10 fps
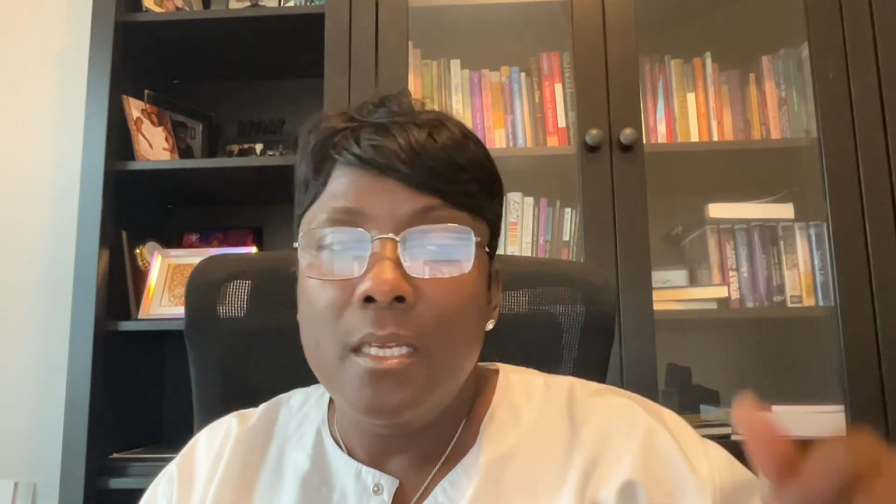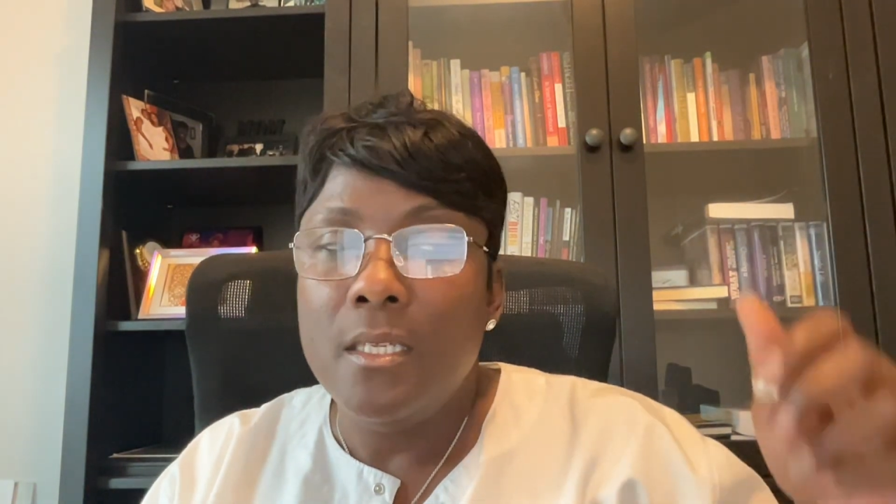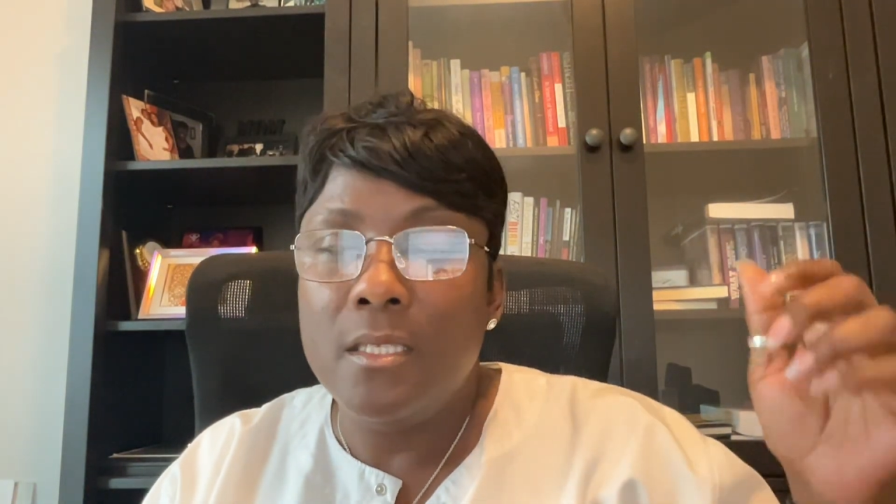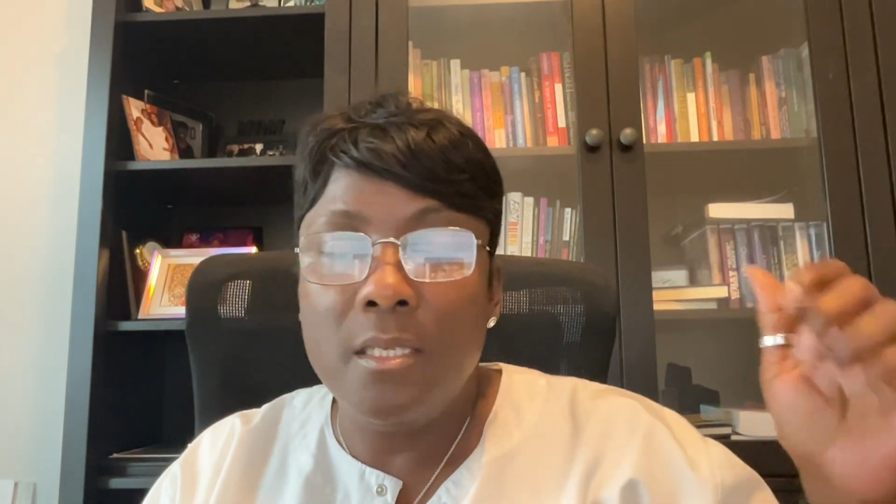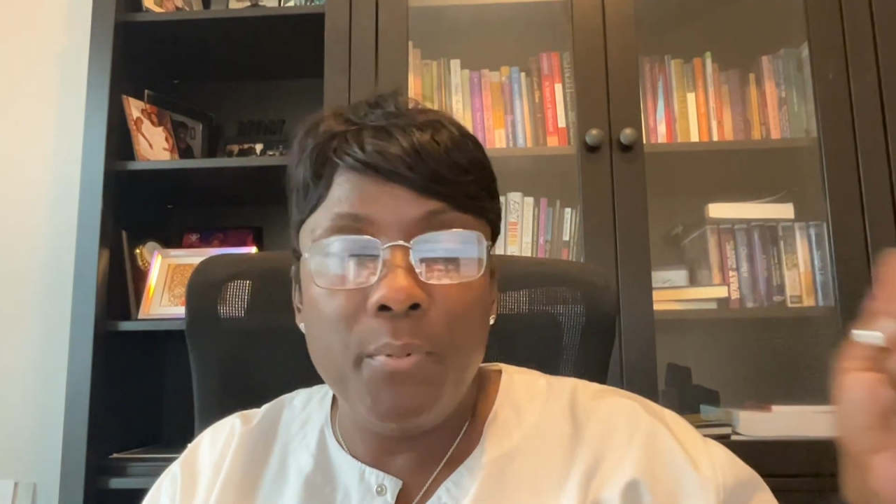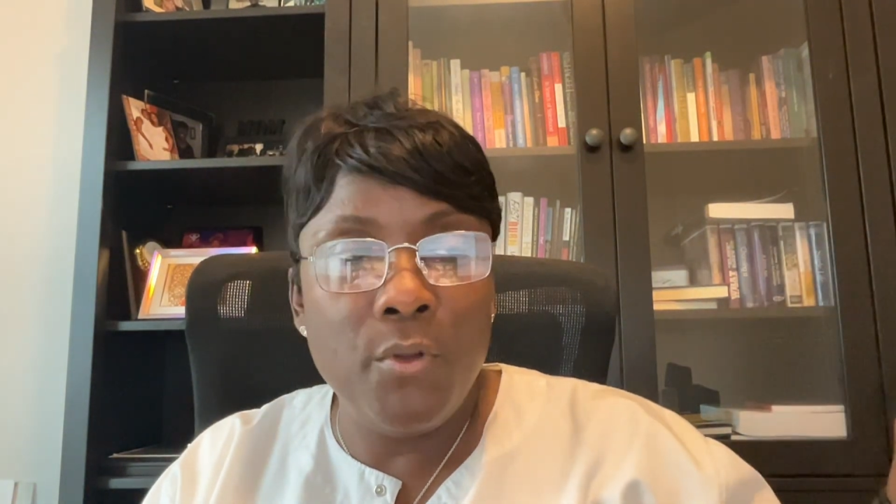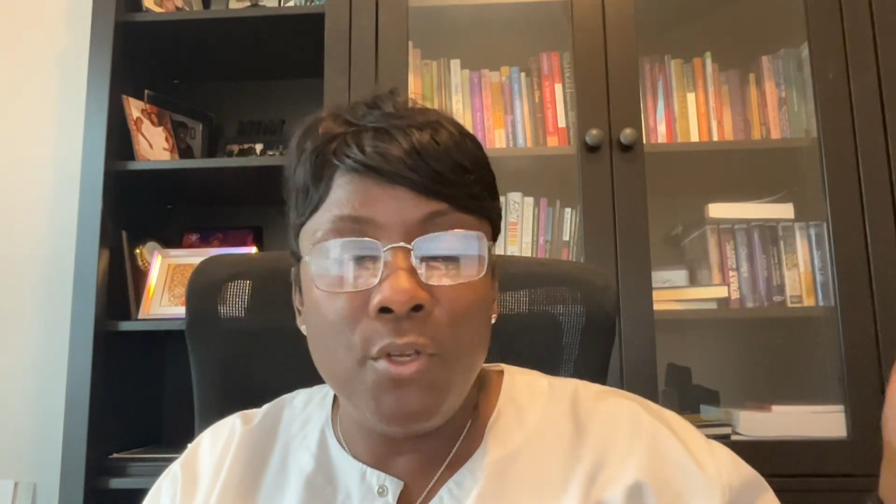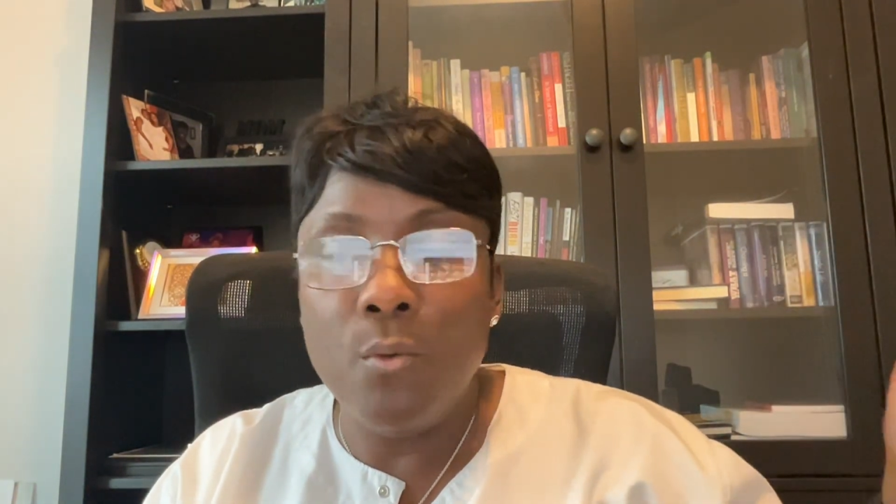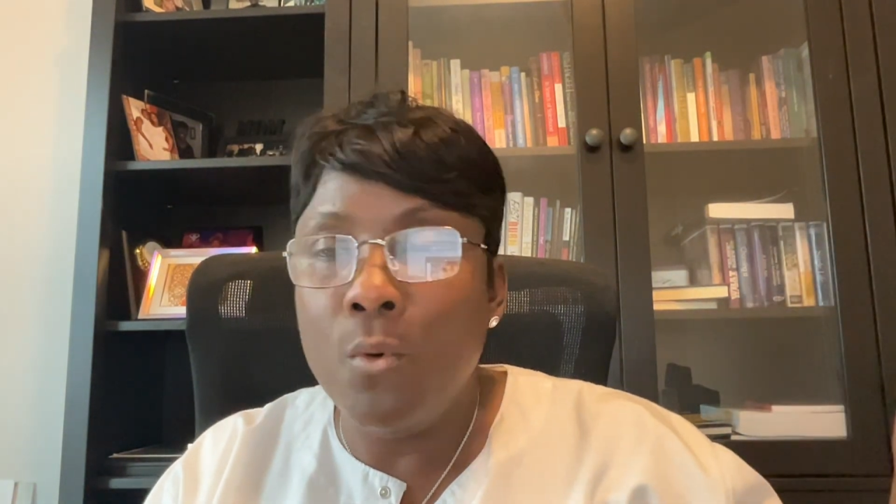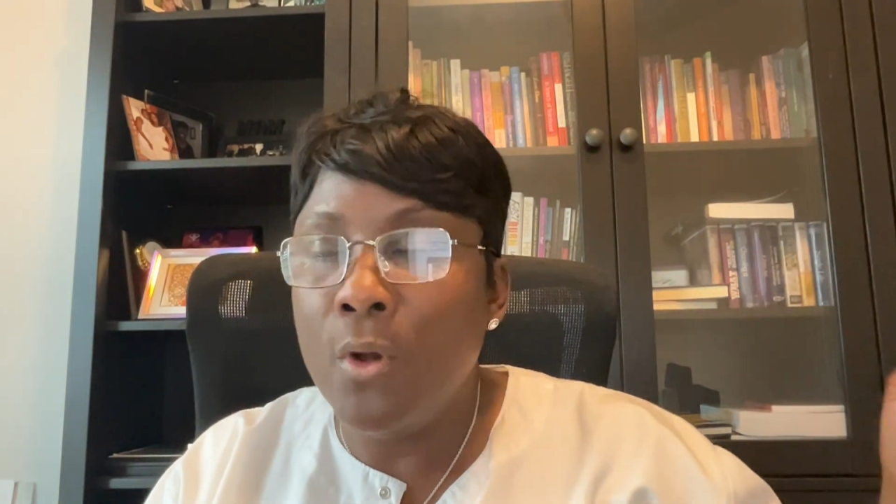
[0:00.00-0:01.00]
Sip on
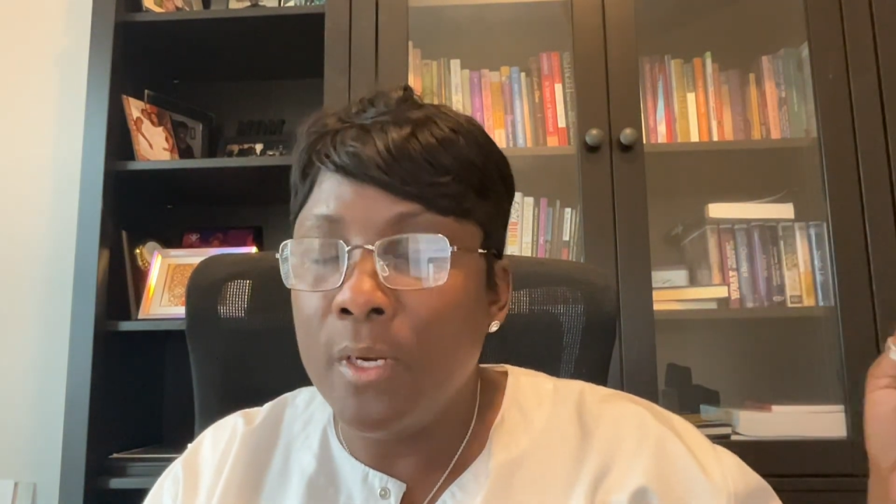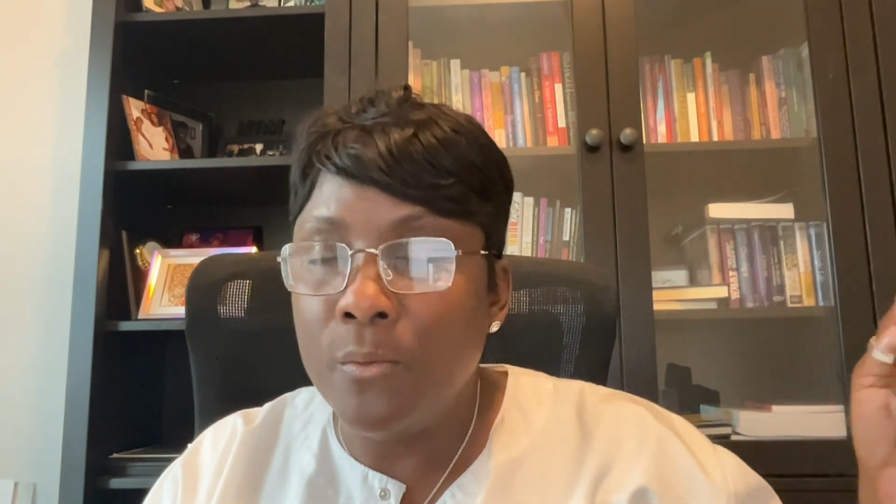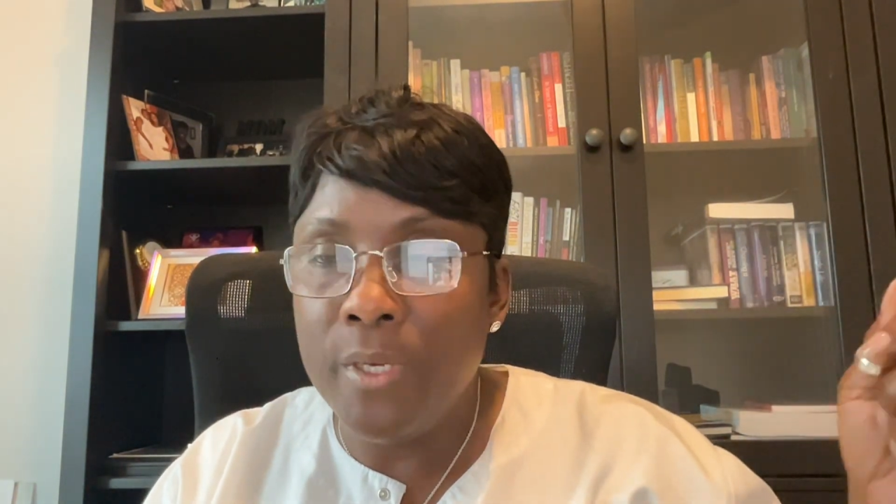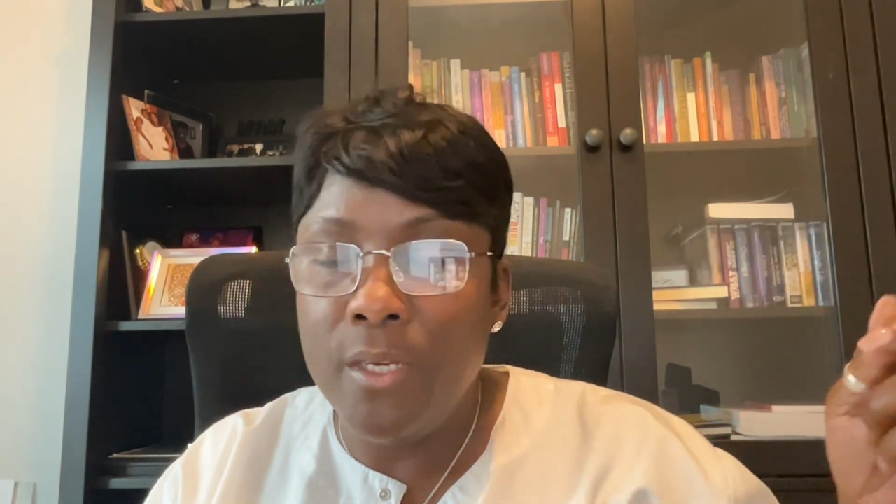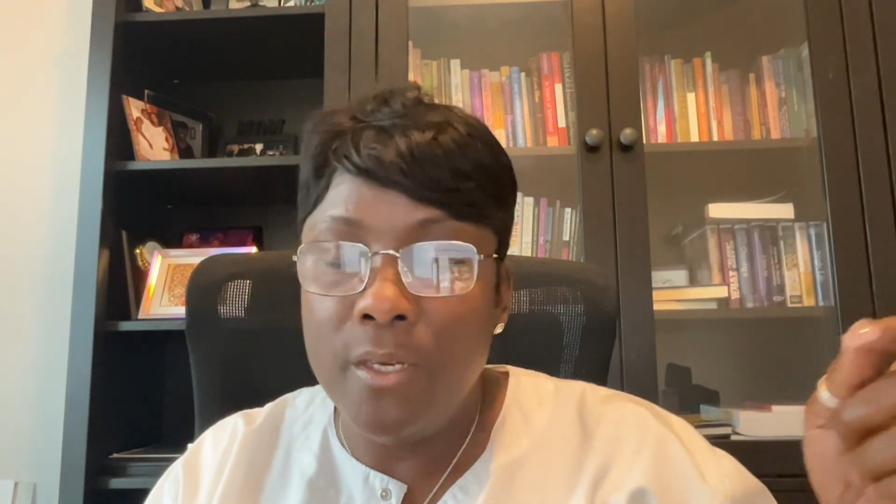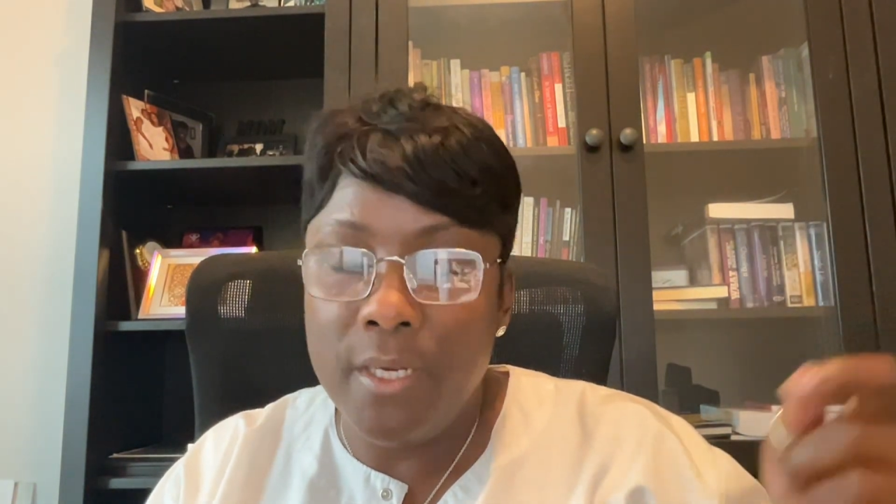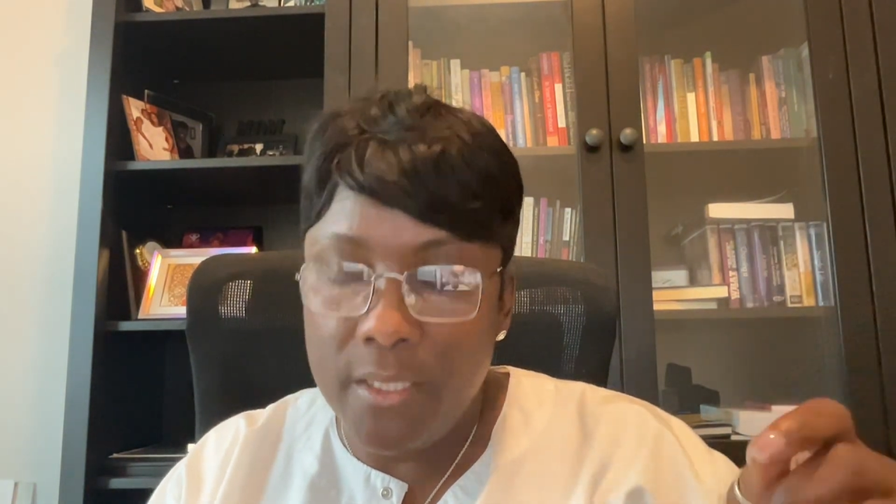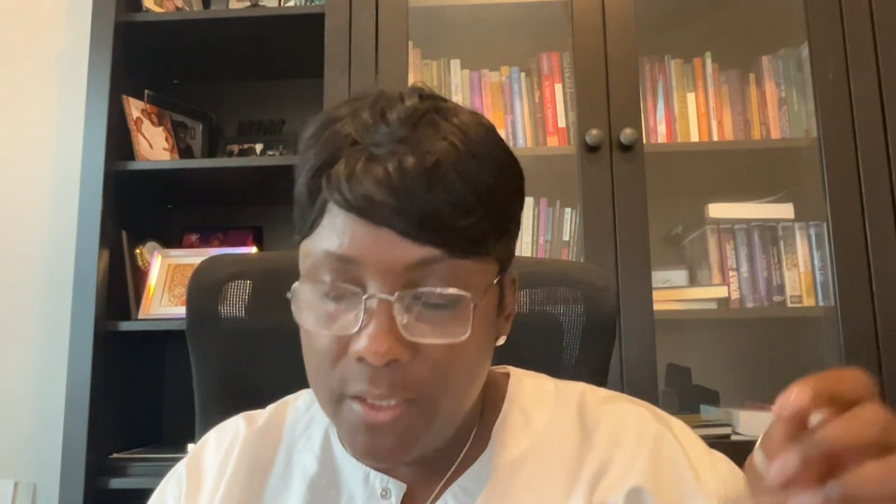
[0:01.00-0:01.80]
your water when you're in there.